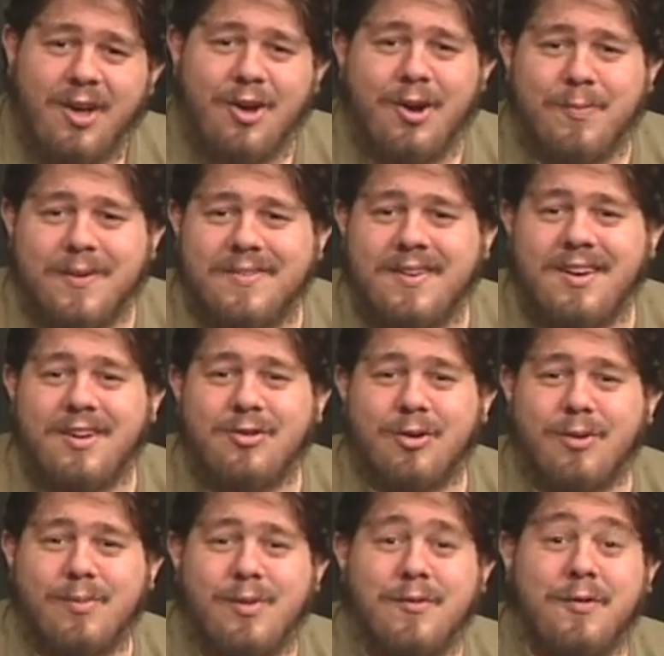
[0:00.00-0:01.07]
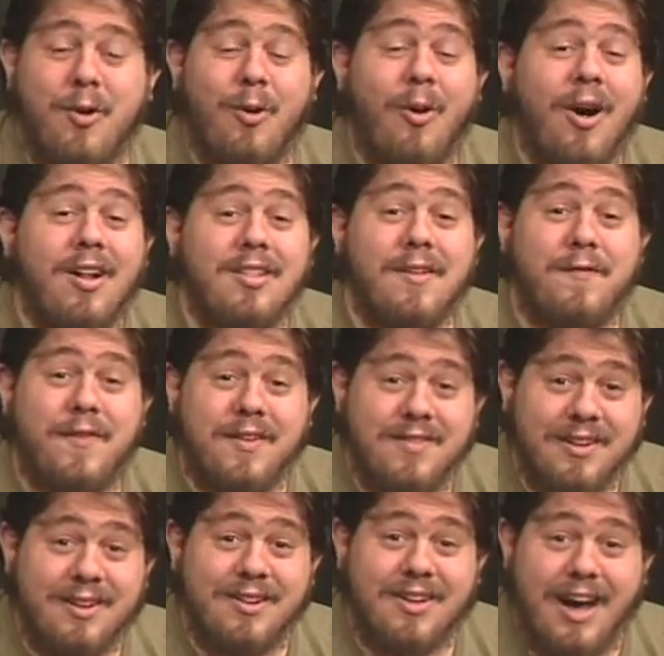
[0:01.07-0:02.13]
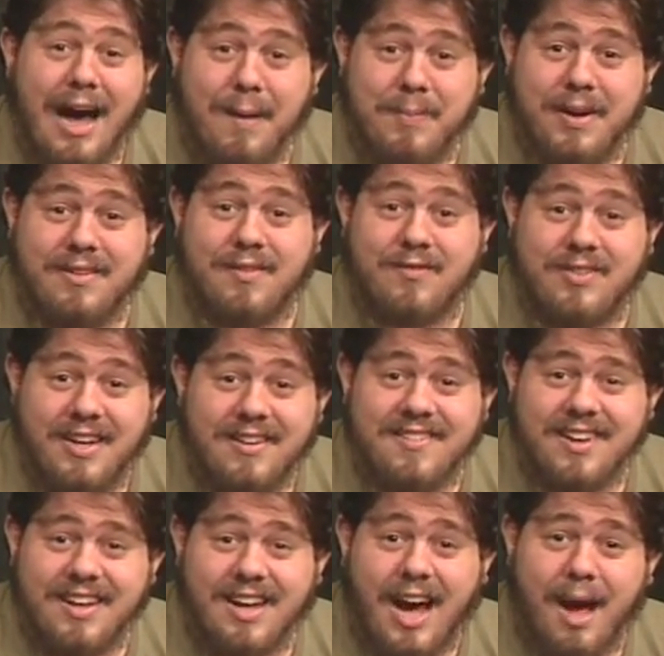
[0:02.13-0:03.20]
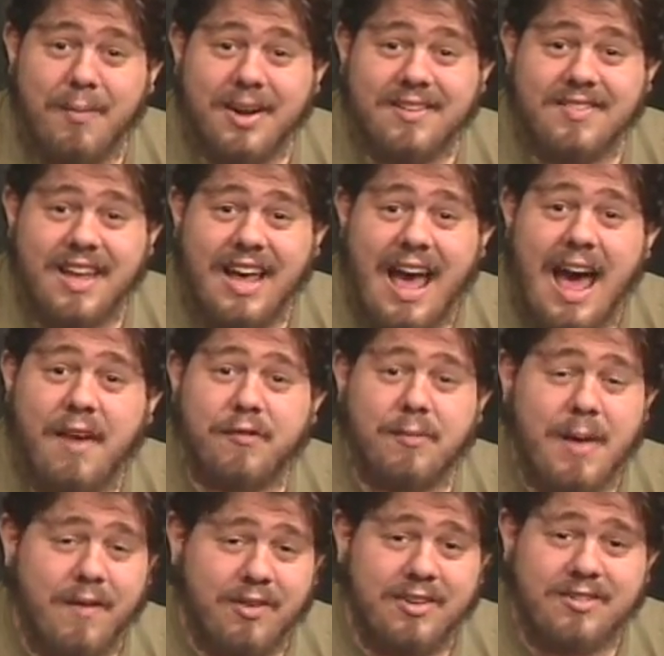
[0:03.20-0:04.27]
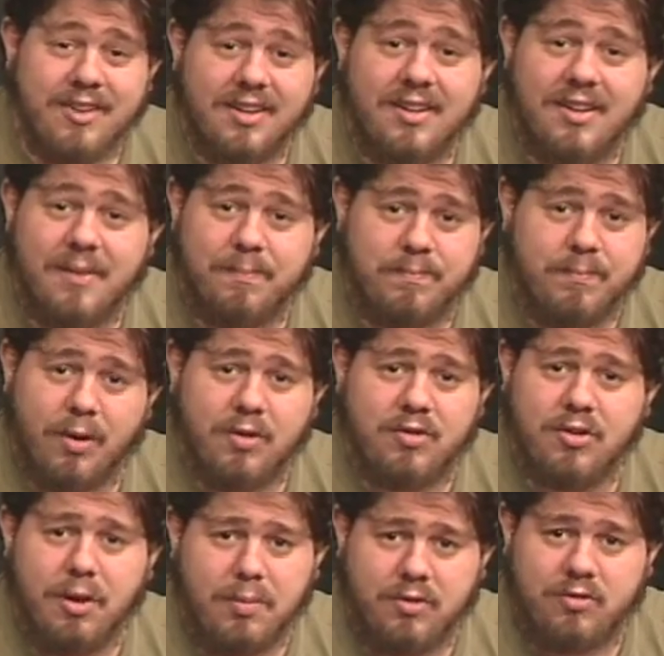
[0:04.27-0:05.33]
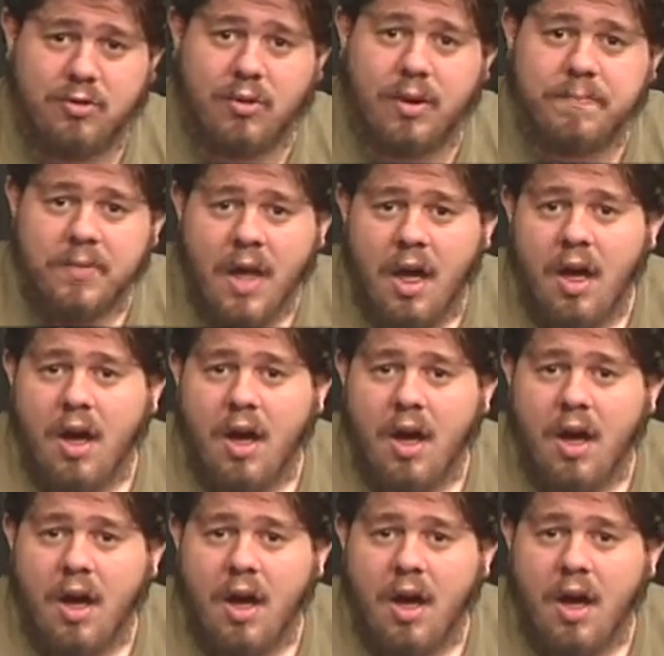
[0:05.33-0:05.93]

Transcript: who proceeded to remove all the physical copies of DC Comics they had from every single Barnes & Noble store.